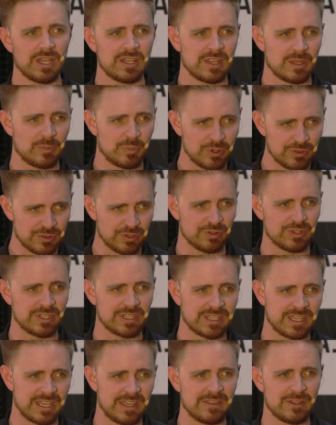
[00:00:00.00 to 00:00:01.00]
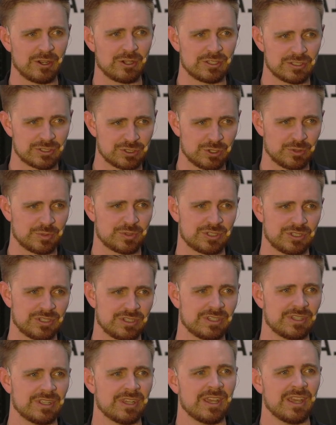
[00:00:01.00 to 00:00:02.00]
they put the link in their
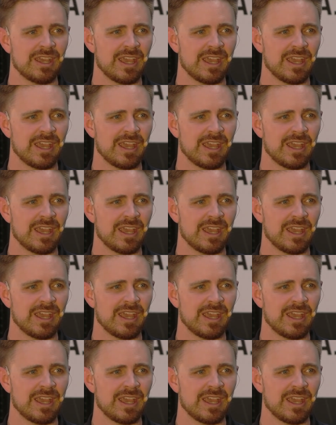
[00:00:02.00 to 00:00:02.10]
description,